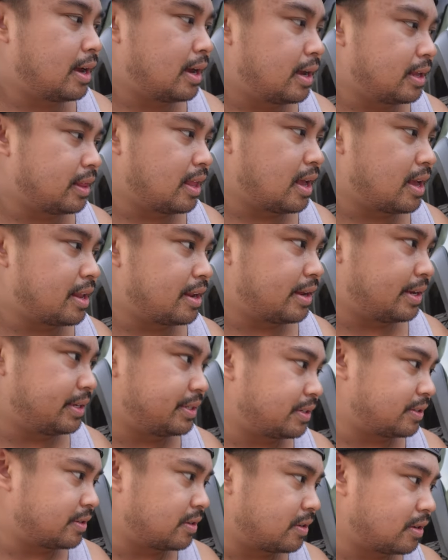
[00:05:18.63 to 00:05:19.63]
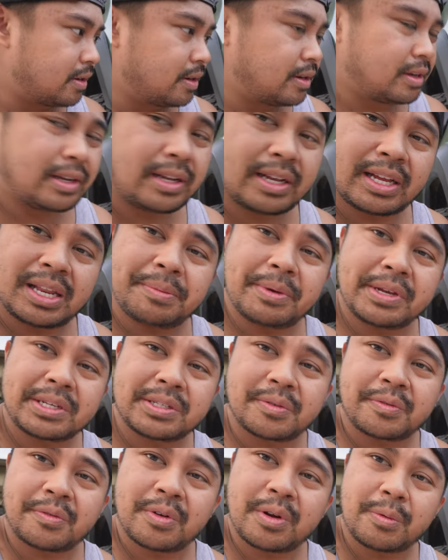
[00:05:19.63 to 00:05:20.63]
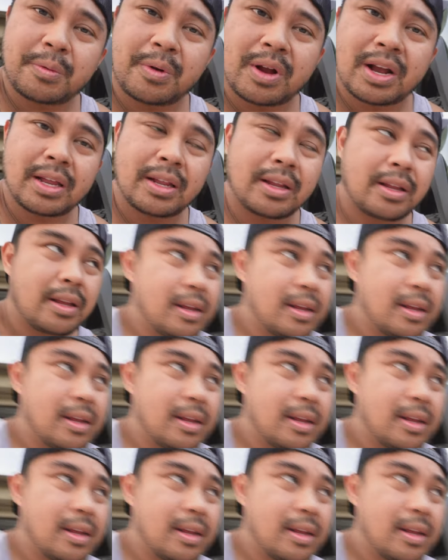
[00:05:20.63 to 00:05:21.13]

a lot nicer and it makes the front ride